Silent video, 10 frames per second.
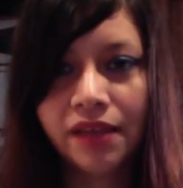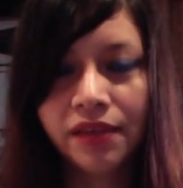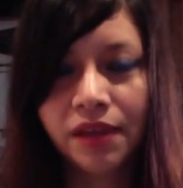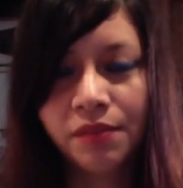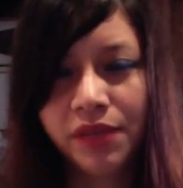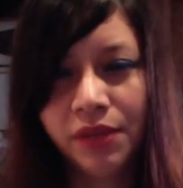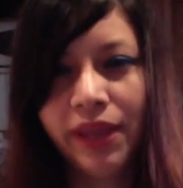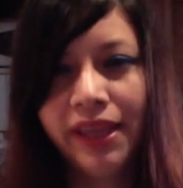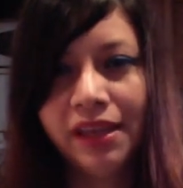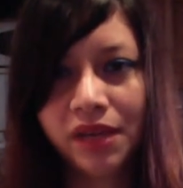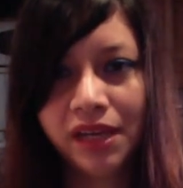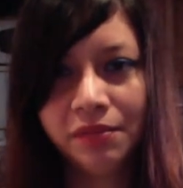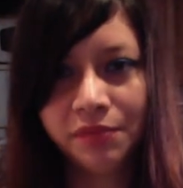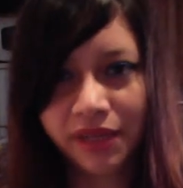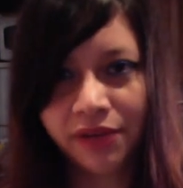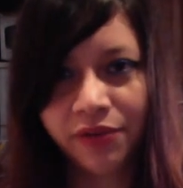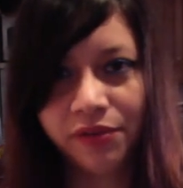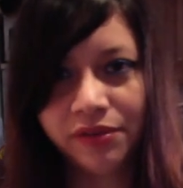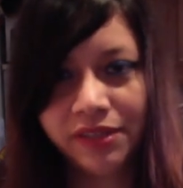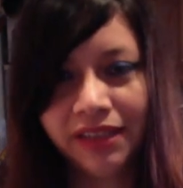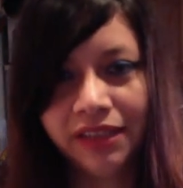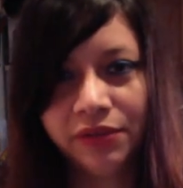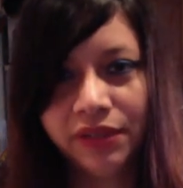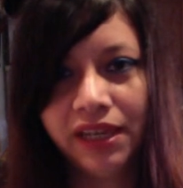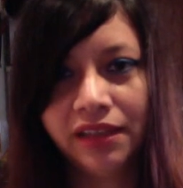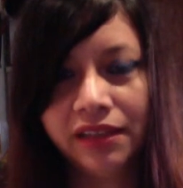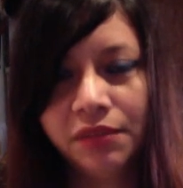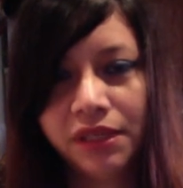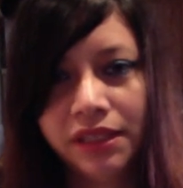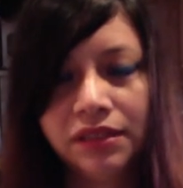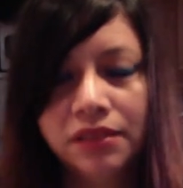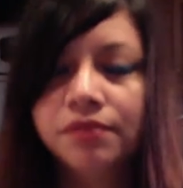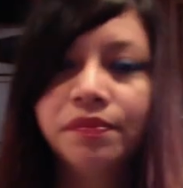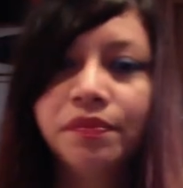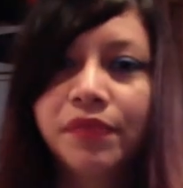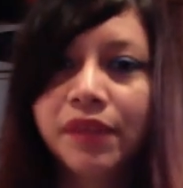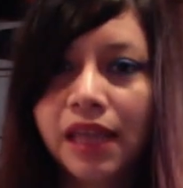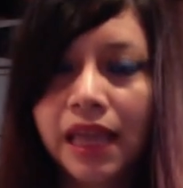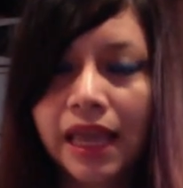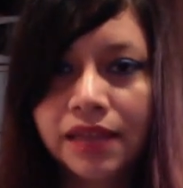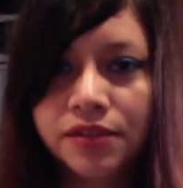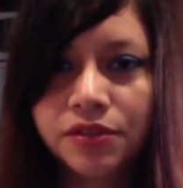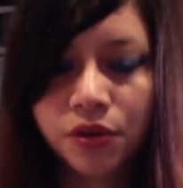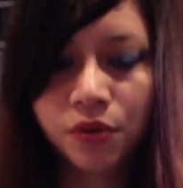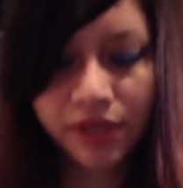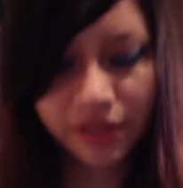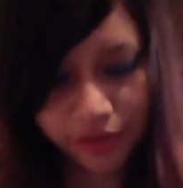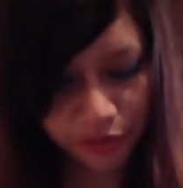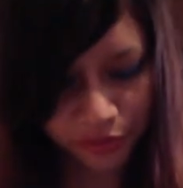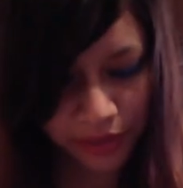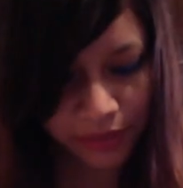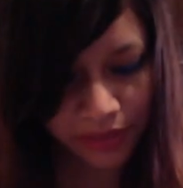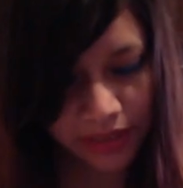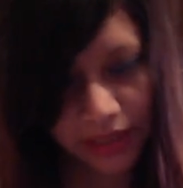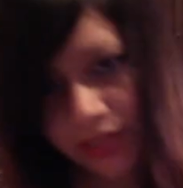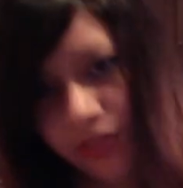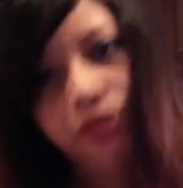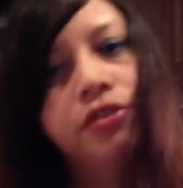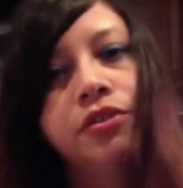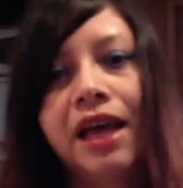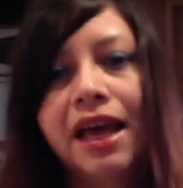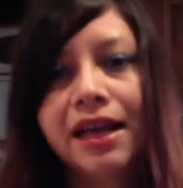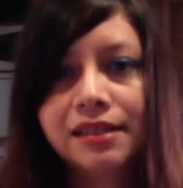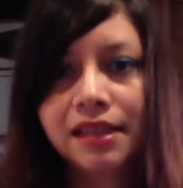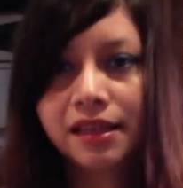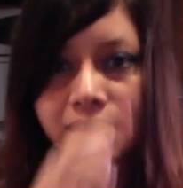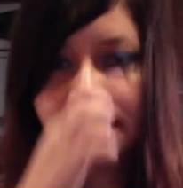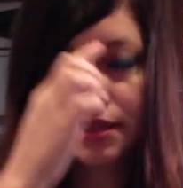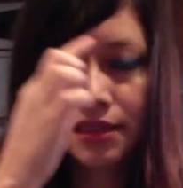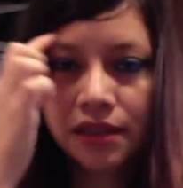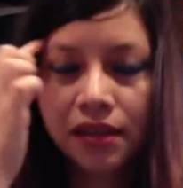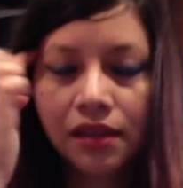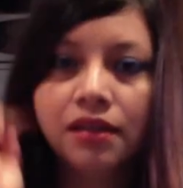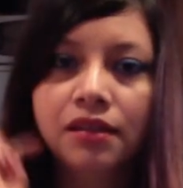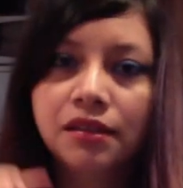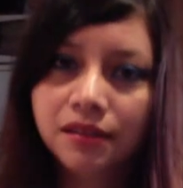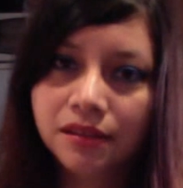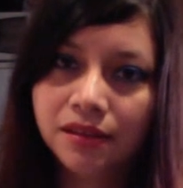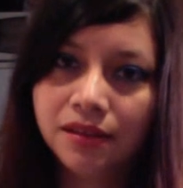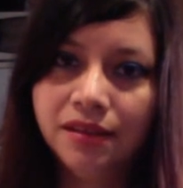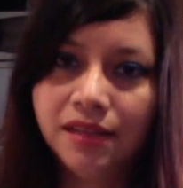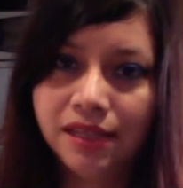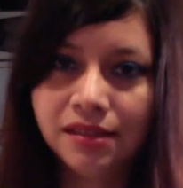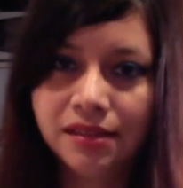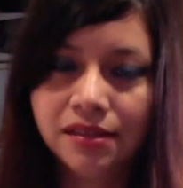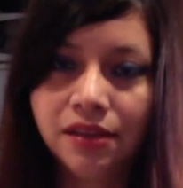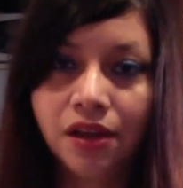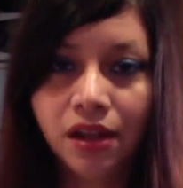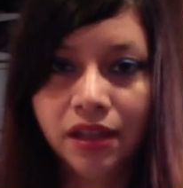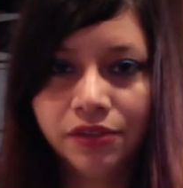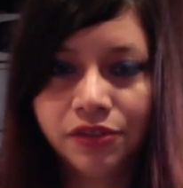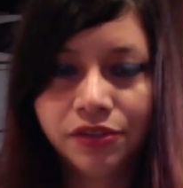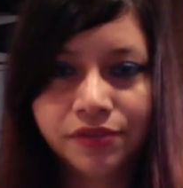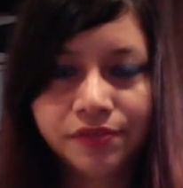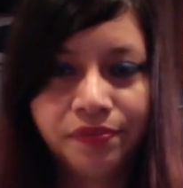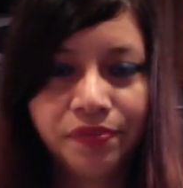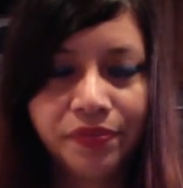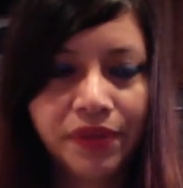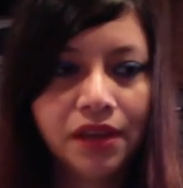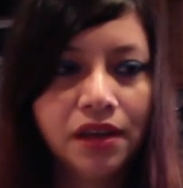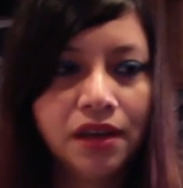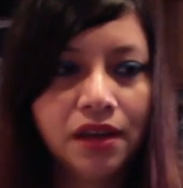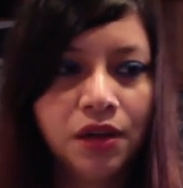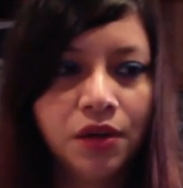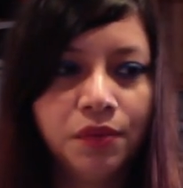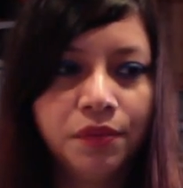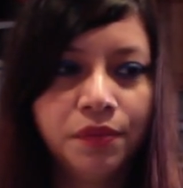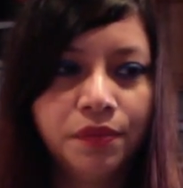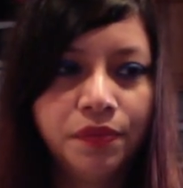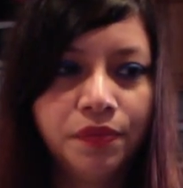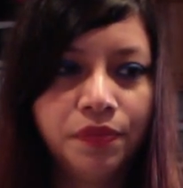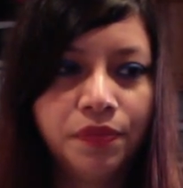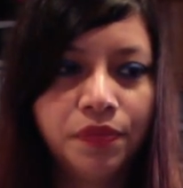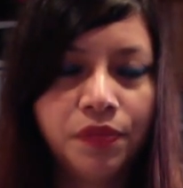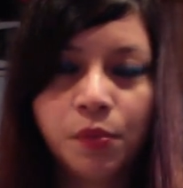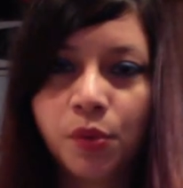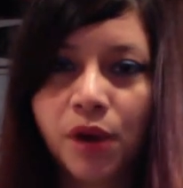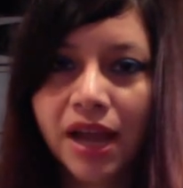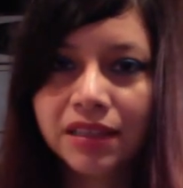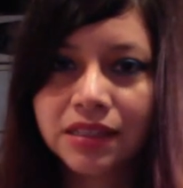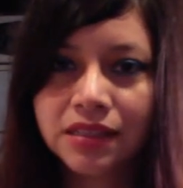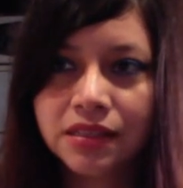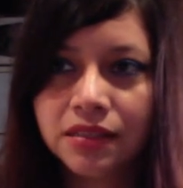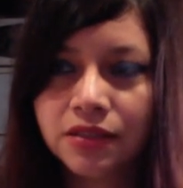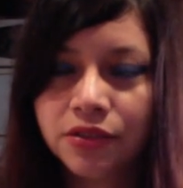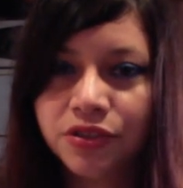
I mean, waking mind by your daily reality mind. And so in the dream, it is easier to access this knowledge. The practice is to